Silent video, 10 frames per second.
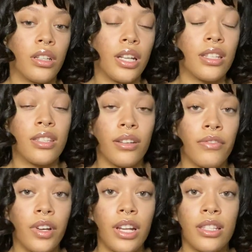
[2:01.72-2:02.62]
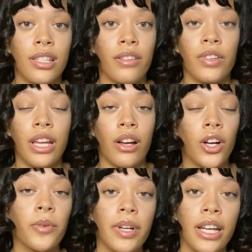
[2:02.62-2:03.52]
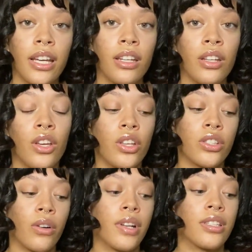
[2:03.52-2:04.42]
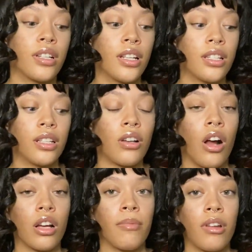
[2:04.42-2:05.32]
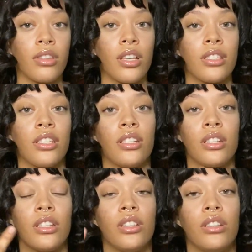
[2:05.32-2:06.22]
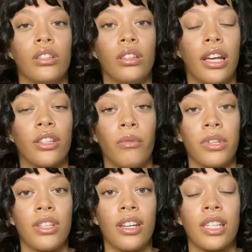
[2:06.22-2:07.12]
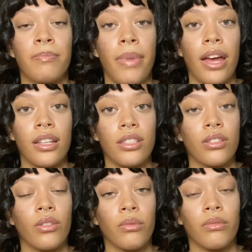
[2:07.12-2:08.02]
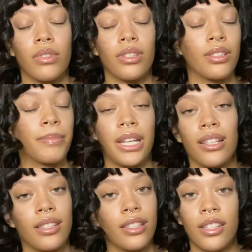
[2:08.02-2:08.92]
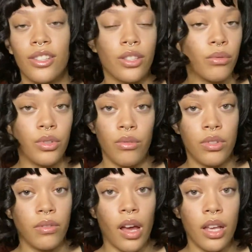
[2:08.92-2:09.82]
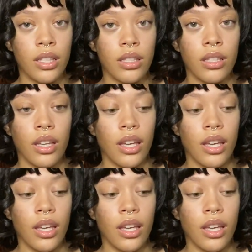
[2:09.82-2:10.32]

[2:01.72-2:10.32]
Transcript: it's different. It's a different era we're in. So it's good to talk about this and like know what to expect. So because since it's so new to us,